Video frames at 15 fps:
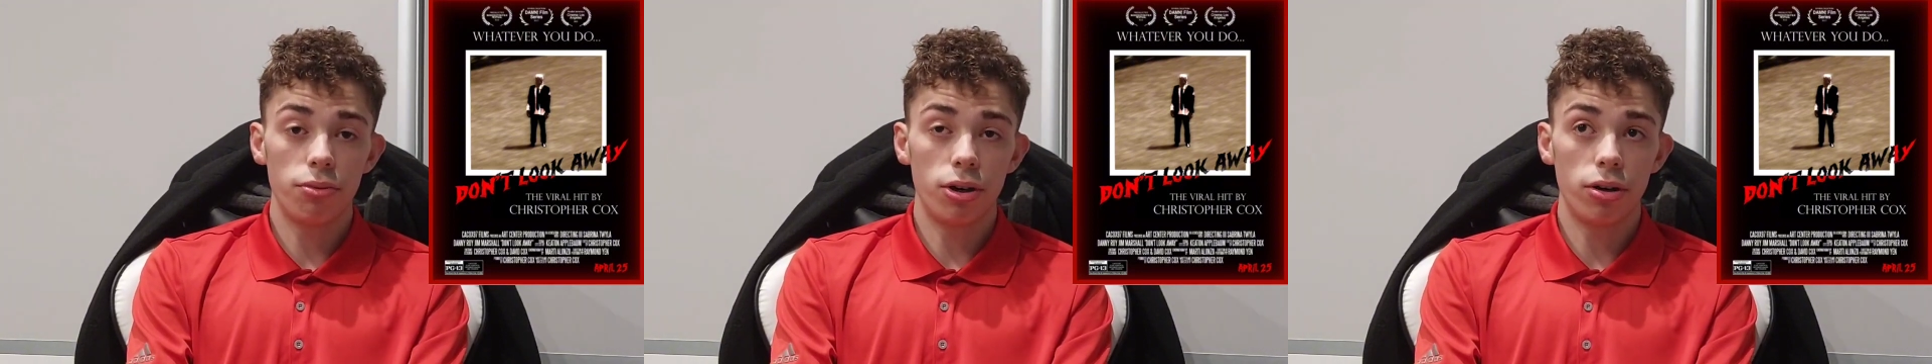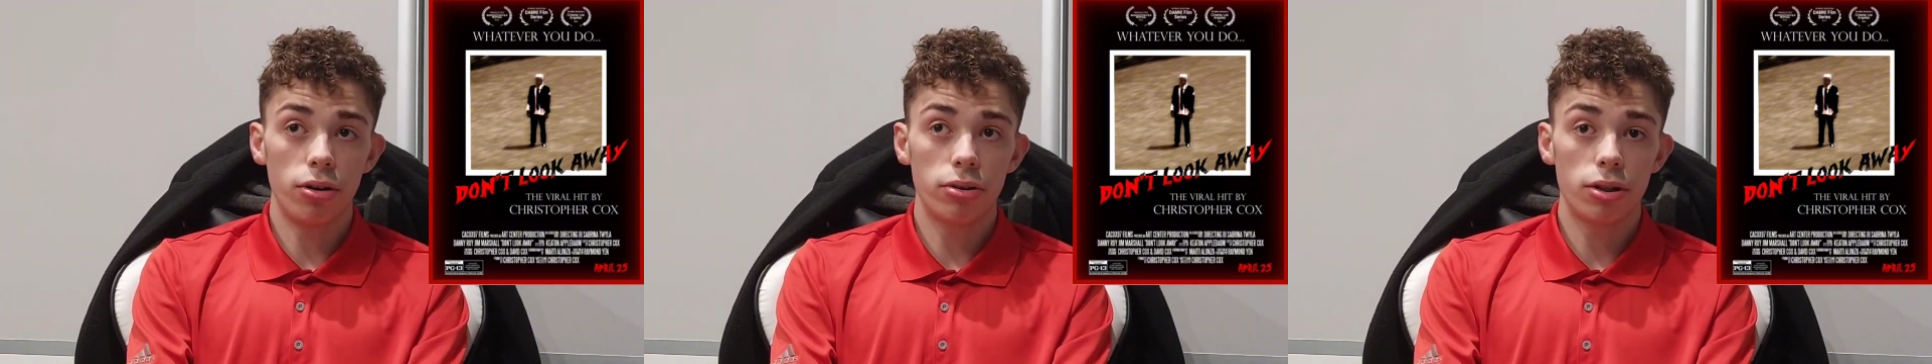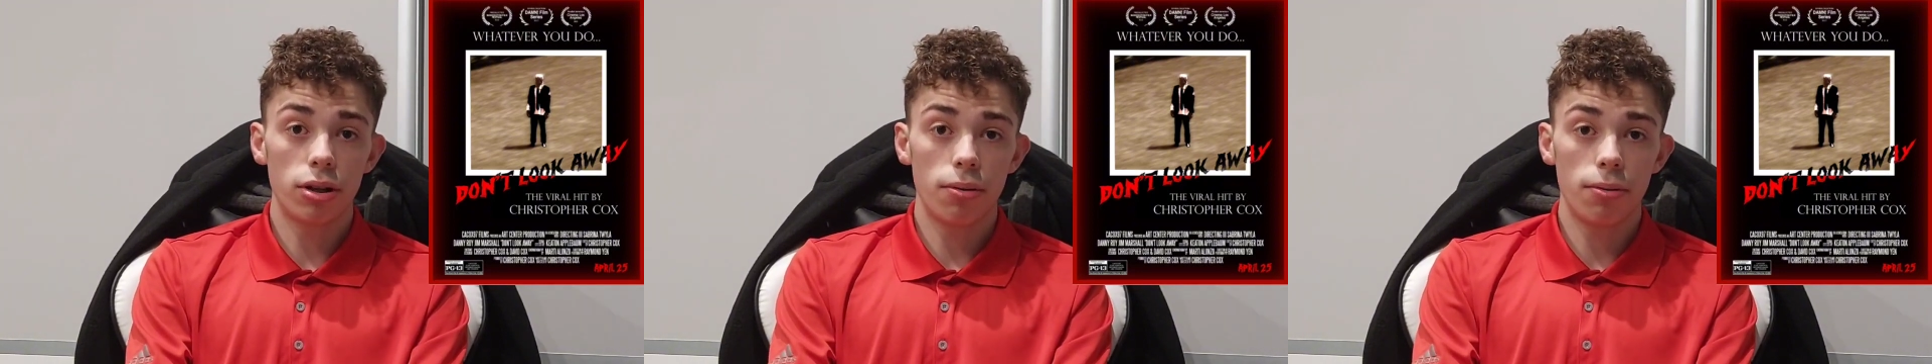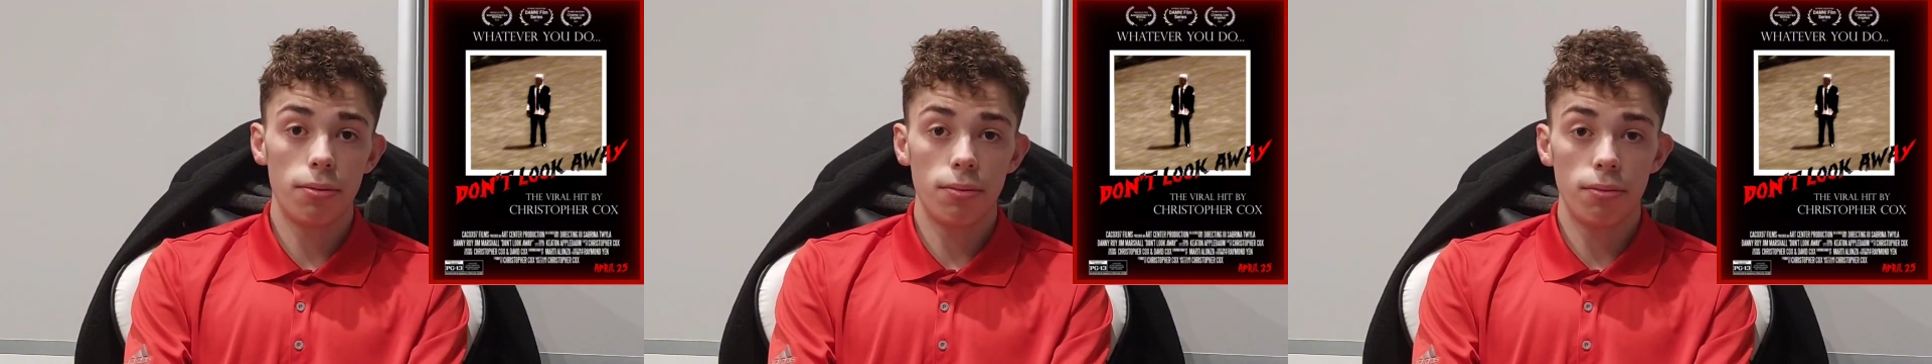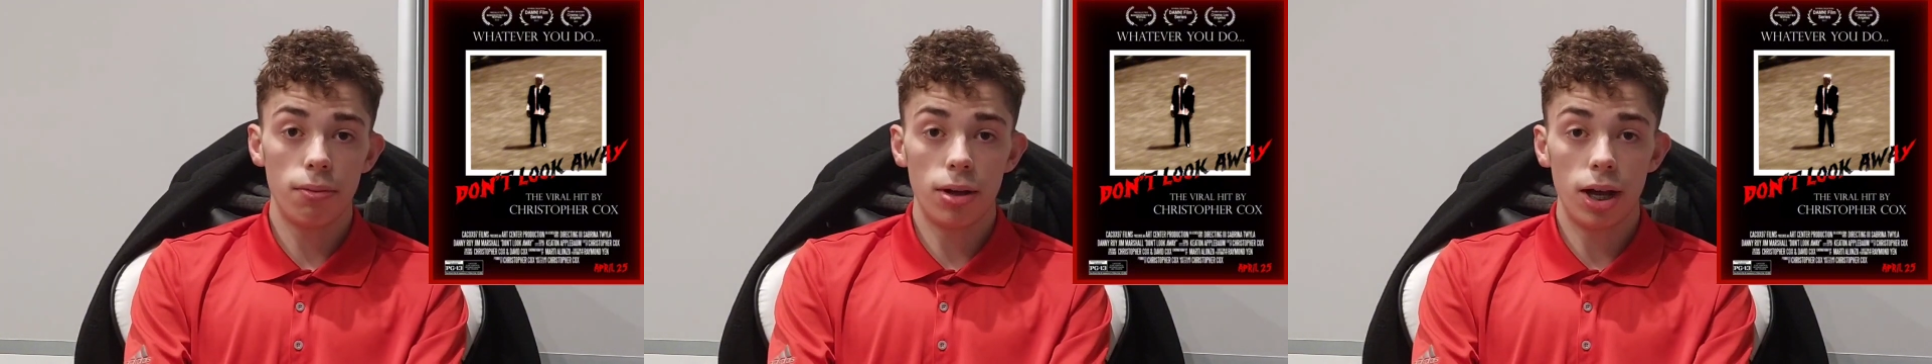was
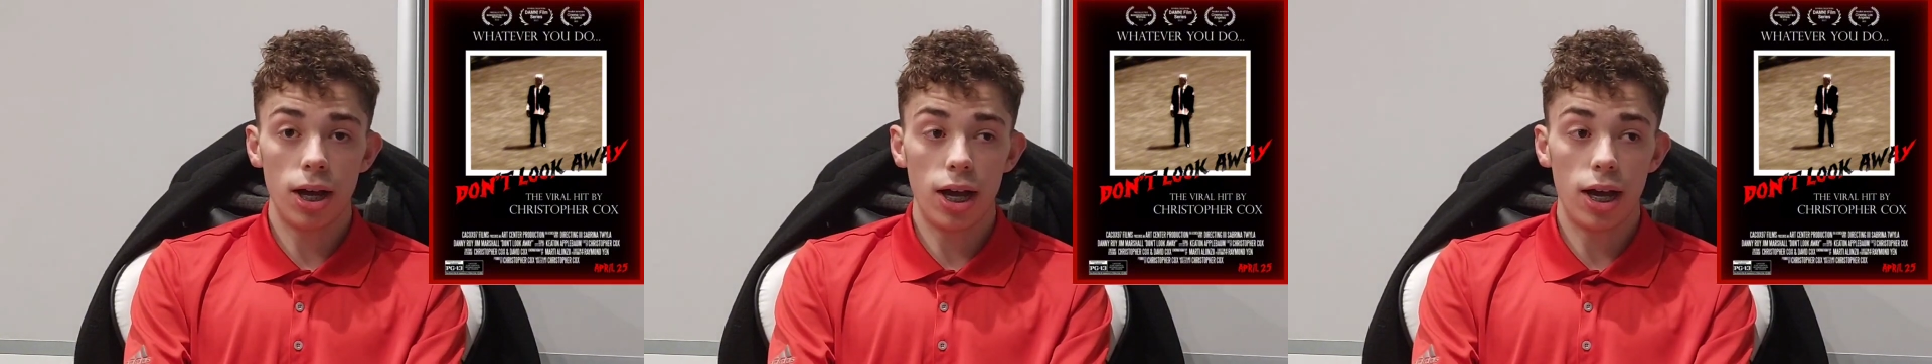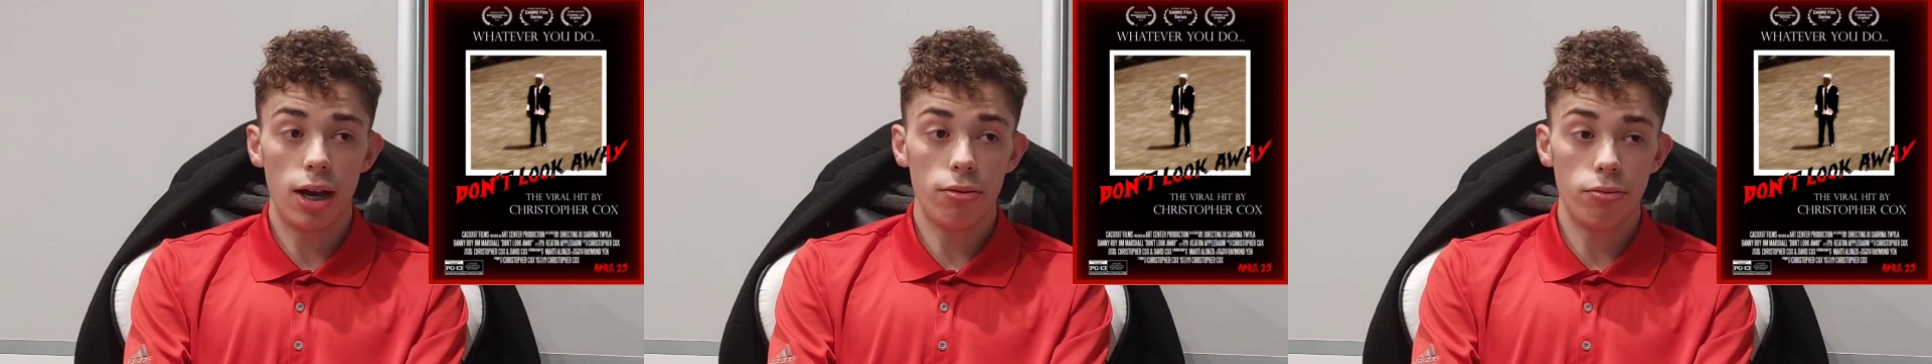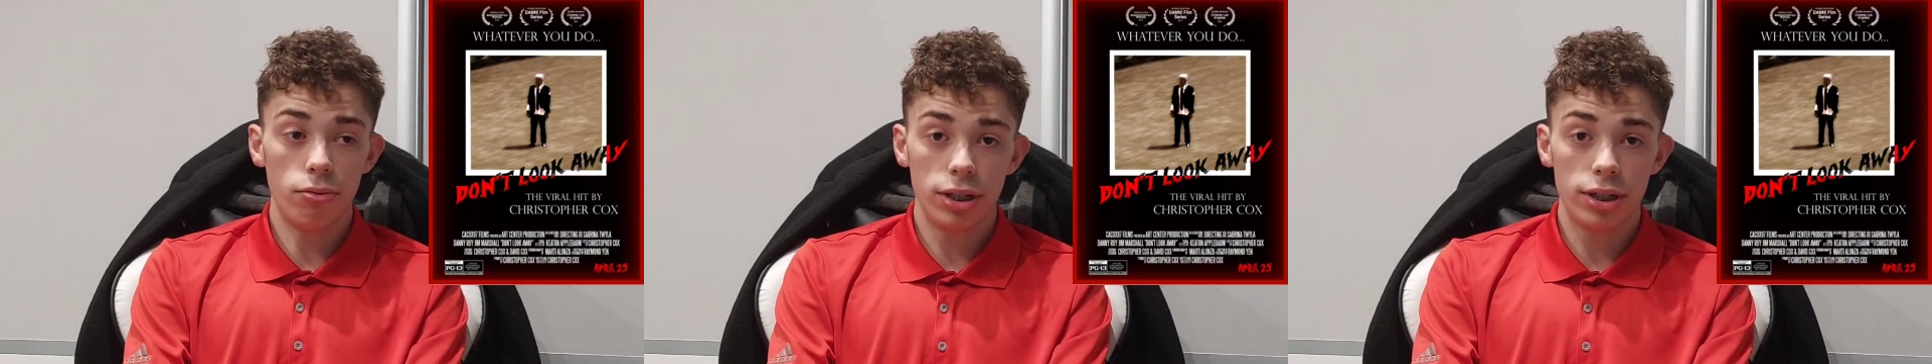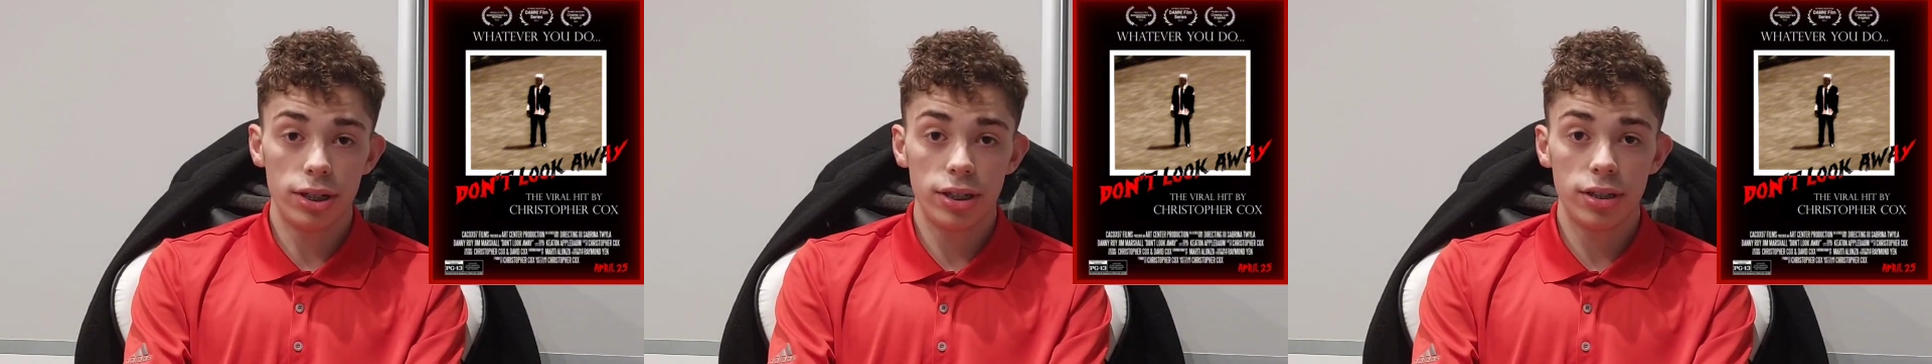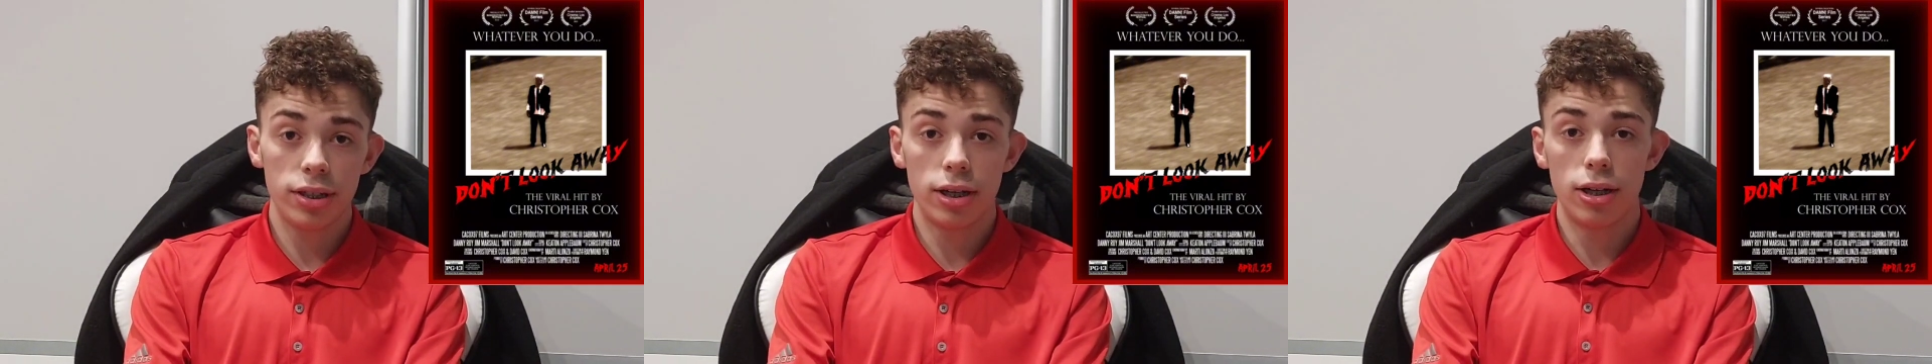
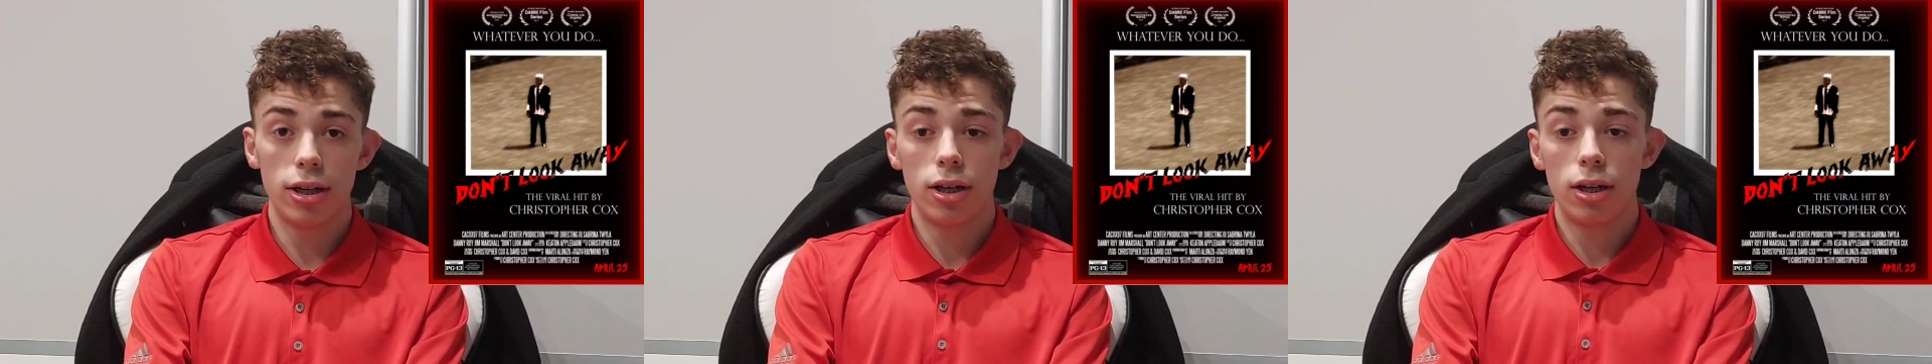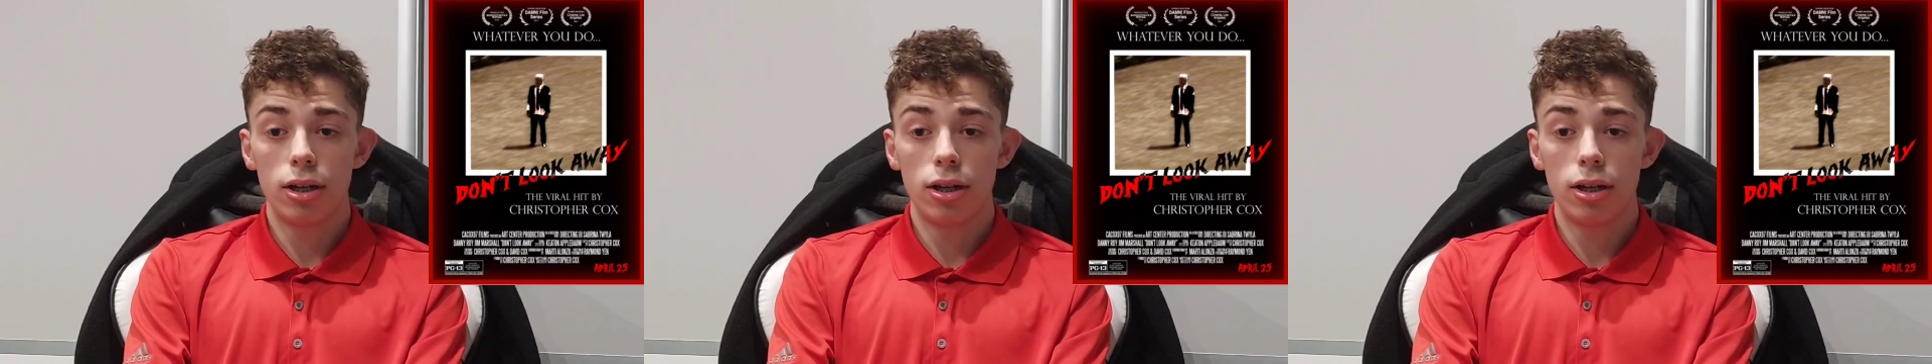written,